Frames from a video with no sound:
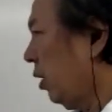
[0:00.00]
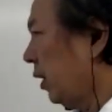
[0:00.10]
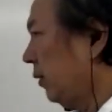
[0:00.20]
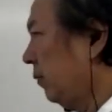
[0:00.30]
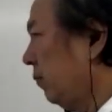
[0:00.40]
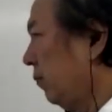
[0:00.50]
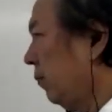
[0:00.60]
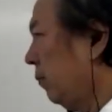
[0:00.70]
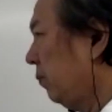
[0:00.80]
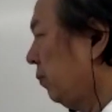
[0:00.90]
Y.
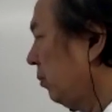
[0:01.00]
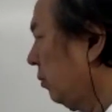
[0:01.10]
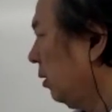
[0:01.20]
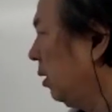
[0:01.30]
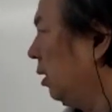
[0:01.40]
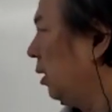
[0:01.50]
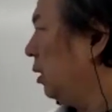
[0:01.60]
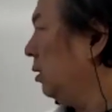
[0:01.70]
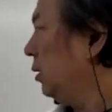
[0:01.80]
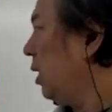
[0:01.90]

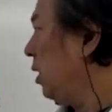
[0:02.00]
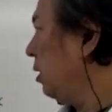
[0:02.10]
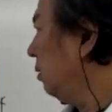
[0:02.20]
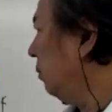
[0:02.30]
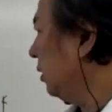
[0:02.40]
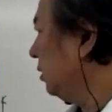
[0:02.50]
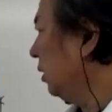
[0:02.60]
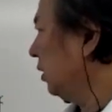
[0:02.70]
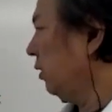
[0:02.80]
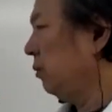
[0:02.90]
And then you must
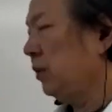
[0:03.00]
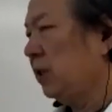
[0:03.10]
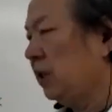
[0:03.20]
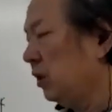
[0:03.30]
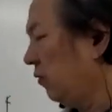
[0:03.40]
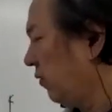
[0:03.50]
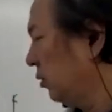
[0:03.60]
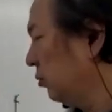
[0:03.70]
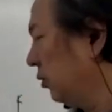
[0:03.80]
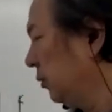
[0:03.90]
give me the
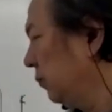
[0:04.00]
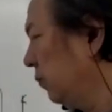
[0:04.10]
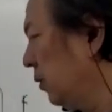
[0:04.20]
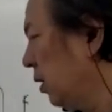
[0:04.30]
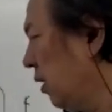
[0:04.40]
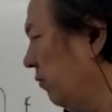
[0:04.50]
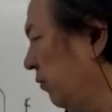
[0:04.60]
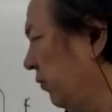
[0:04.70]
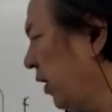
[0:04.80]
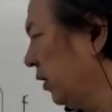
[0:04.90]
function f
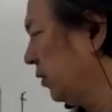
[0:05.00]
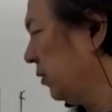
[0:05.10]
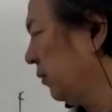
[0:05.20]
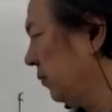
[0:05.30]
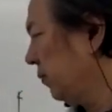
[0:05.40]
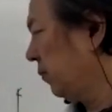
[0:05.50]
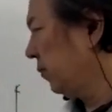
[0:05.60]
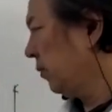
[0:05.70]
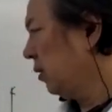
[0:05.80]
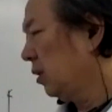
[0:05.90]
of x.
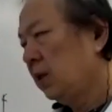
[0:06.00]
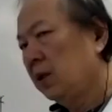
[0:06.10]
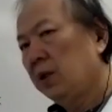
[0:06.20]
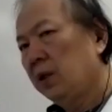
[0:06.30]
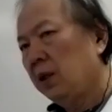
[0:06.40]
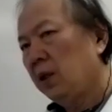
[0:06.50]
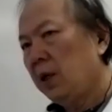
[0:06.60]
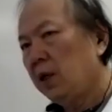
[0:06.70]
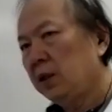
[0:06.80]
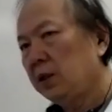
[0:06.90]

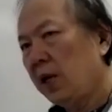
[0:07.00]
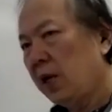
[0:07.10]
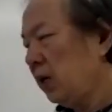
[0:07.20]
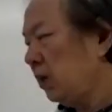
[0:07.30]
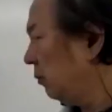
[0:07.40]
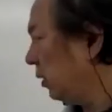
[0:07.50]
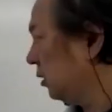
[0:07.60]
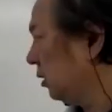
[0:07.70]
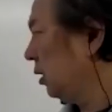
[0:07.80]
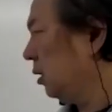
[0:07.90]
And then you
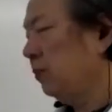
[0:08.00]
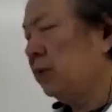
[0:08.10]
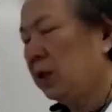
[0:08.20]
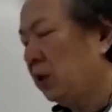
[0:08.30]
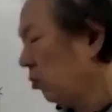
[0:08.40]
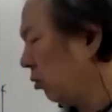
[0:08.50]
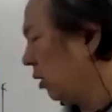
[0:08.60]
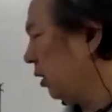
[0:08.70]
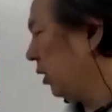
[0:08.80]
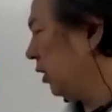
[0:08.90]
must tell me
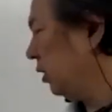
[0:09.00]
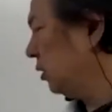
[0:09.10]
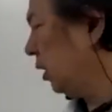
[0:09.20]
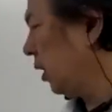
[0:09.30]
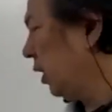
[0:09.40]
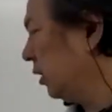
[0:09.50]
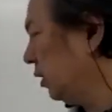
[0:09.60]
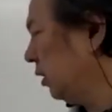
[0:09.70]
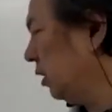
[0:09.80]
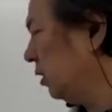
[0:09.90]
where is the
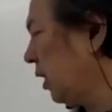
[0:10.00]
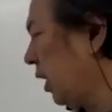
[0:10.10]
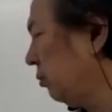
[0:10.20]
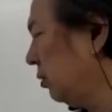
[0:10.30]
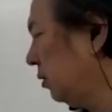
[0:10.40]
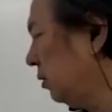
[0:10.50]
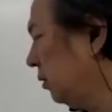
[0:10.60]
x-intercept,